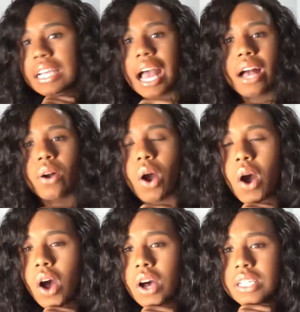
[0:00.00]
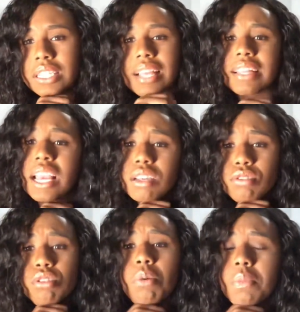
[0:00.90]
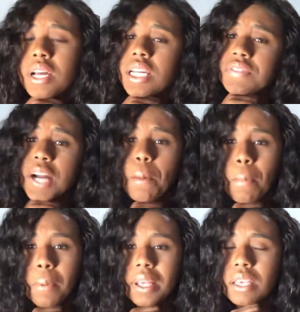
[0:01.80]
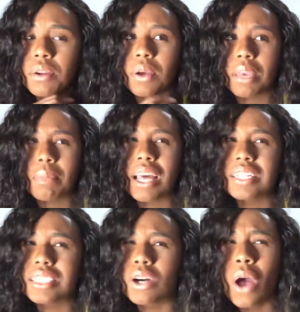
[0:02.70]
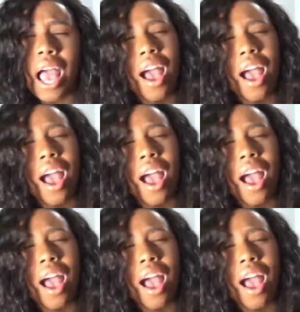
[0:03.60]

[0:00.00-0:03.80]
Kyle calls, like, thank you so much for helping me, you know, get me out of jail.